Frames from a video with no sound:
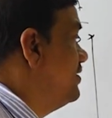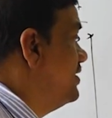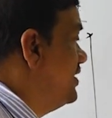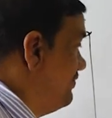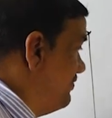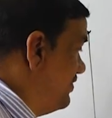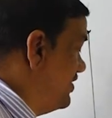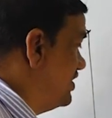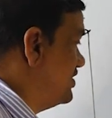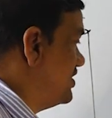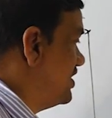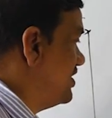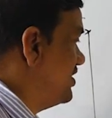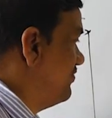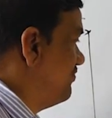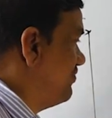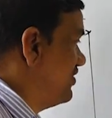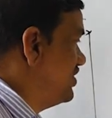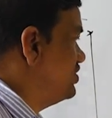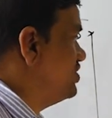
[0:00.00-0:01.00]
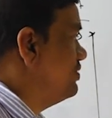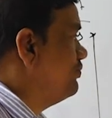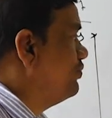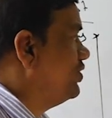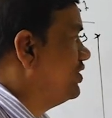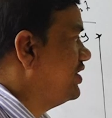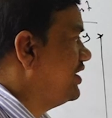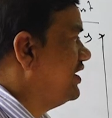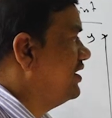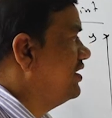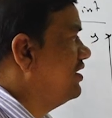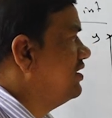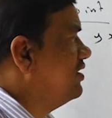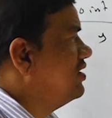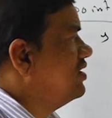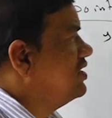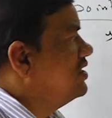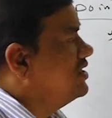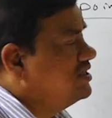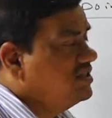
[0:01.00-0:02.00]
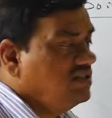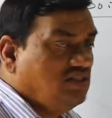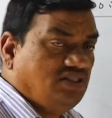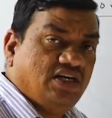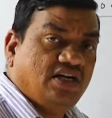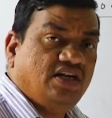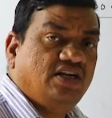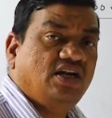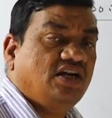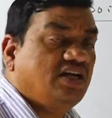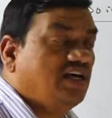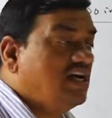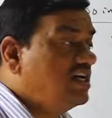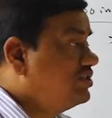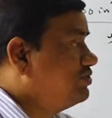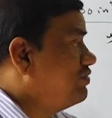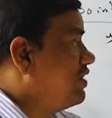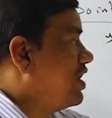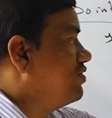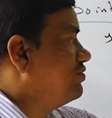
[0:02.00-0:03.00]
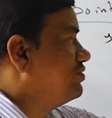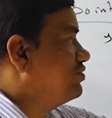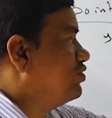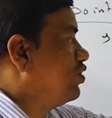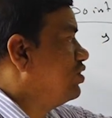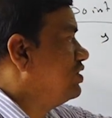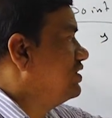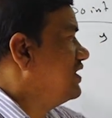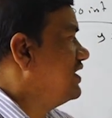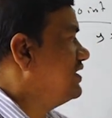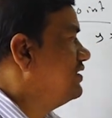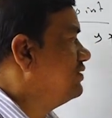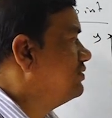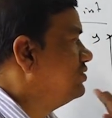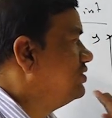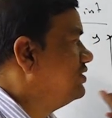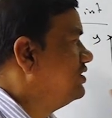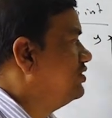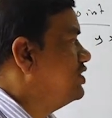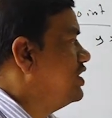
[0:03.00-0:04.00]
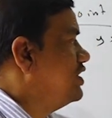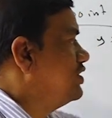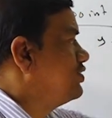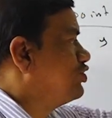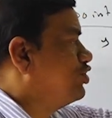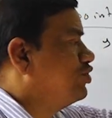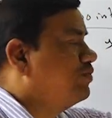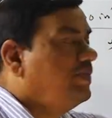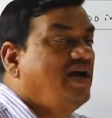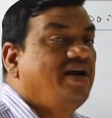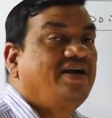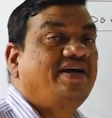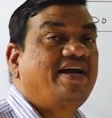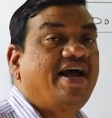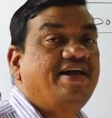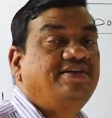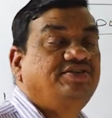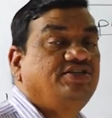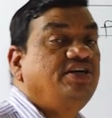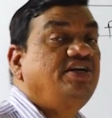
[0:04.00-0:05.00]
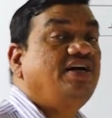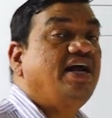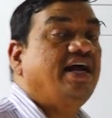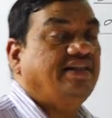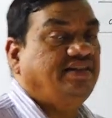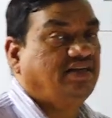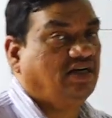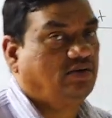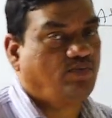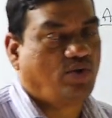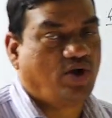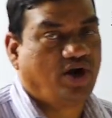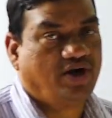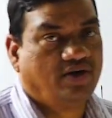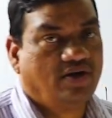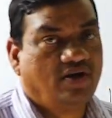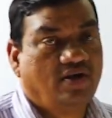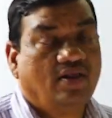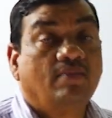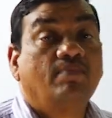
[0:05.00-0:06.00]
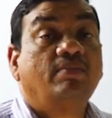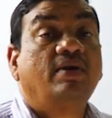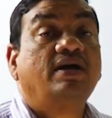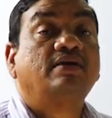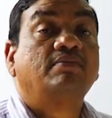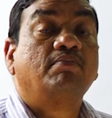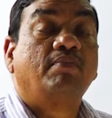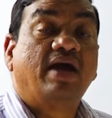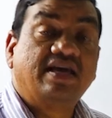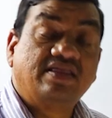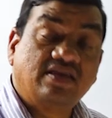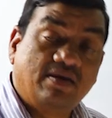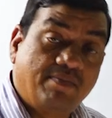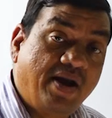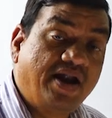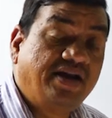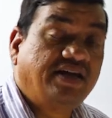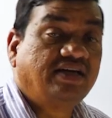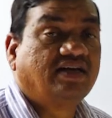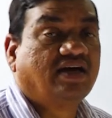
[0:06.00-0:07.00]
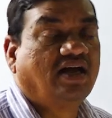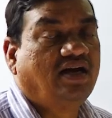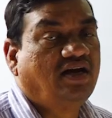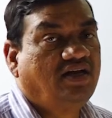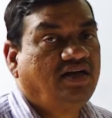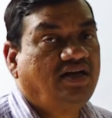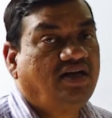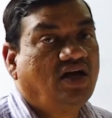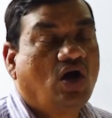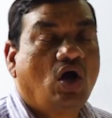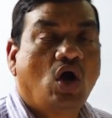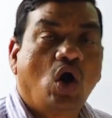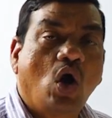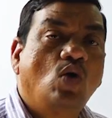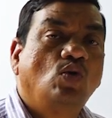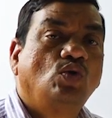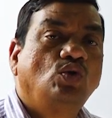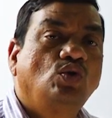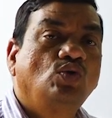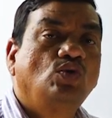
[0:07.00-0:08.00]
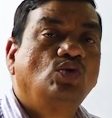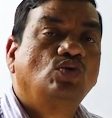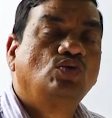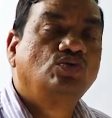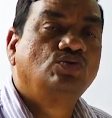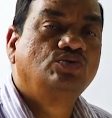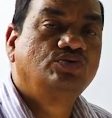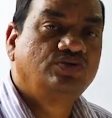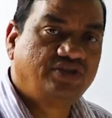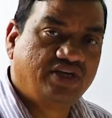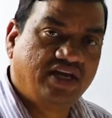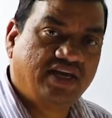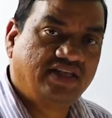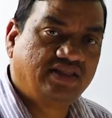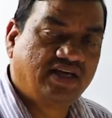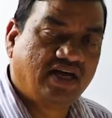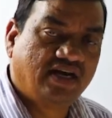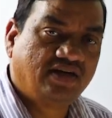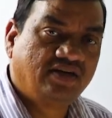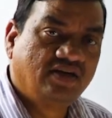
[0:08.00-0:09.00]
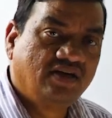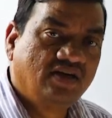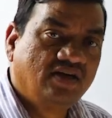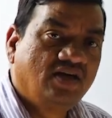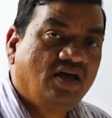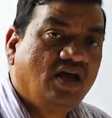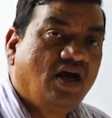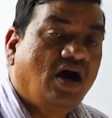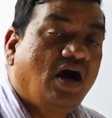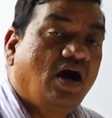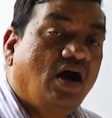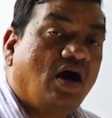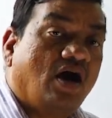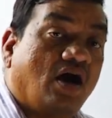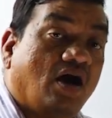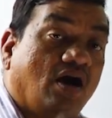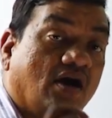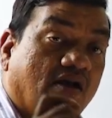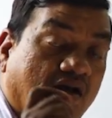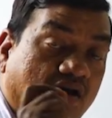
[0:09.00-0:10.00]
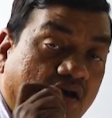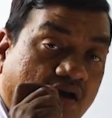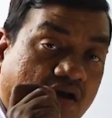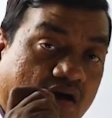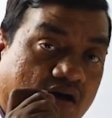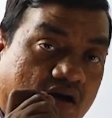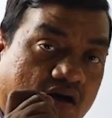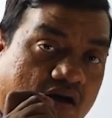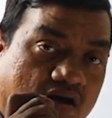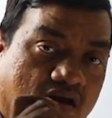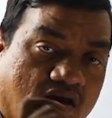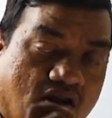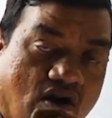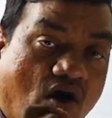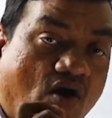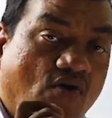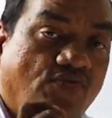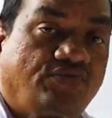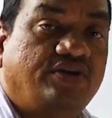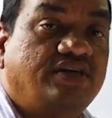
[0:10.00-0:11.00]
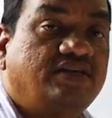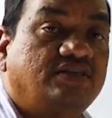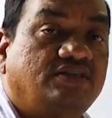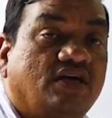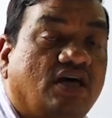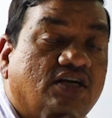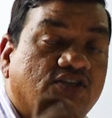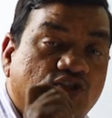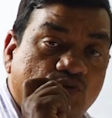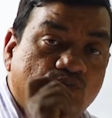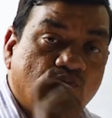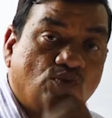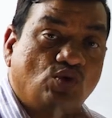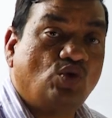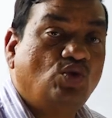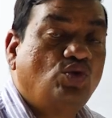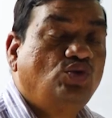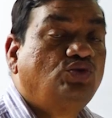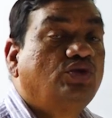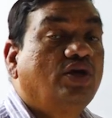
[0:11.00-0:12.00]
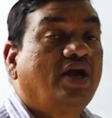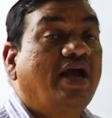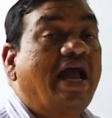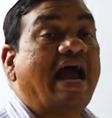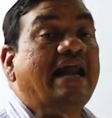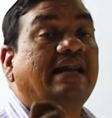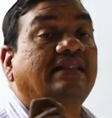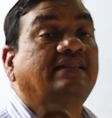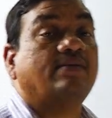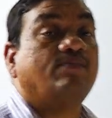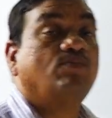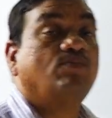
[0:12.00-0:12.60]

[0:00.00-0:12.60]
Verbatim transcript: if it is a differentiability, general case we have told that there should be a tangent at that point. But mathematically, how to say that graph is smooth at the